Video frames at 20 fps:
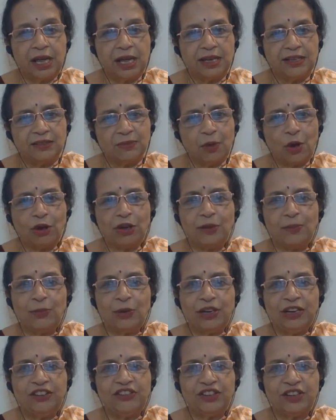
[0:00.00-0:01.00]
A small
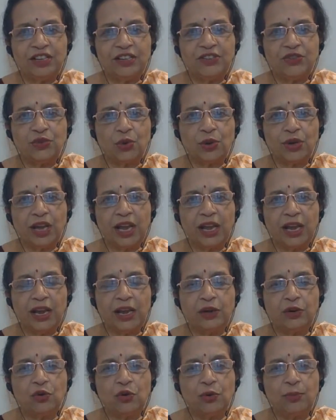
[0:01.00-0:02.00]
Upanishad, it's okay.
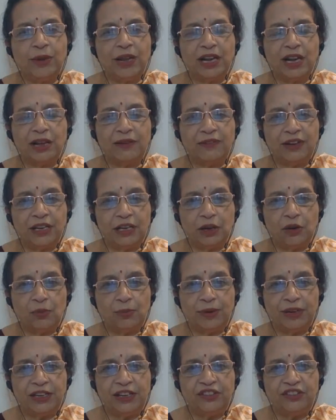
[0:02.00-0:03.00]
It could be Kaivalya
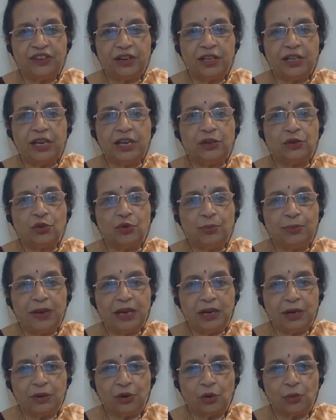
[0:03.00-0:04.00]
Upanishad, it could be
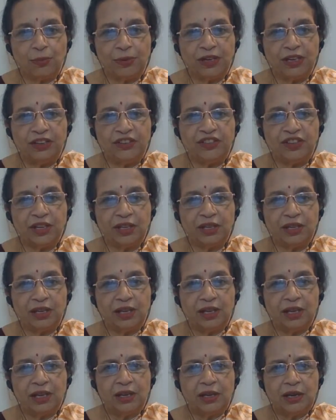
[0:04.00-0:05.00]
Kathopanishad,
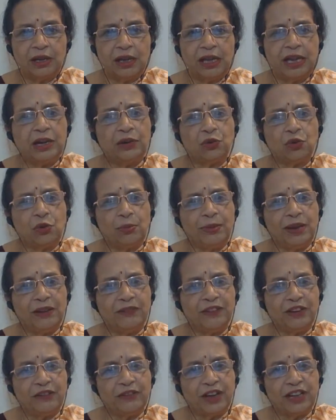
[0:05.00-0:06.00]
it could be
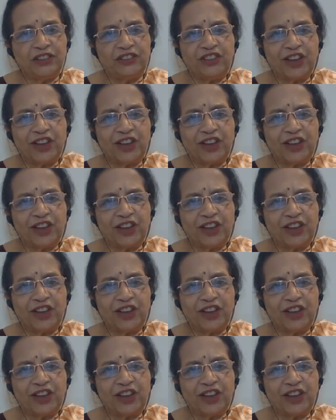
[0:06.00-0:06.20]
even one